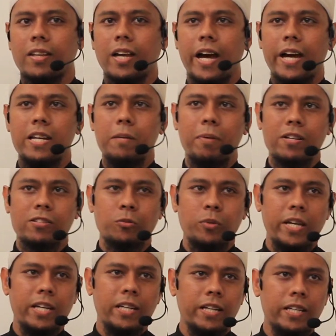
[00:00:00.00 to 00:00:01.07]
And he passed
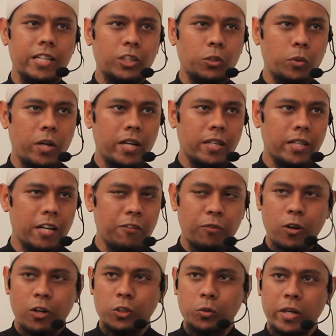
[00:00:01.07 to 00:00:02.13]
away in the year
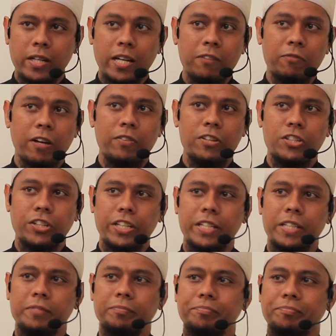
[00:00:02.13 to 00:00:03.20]
205 Hijriya.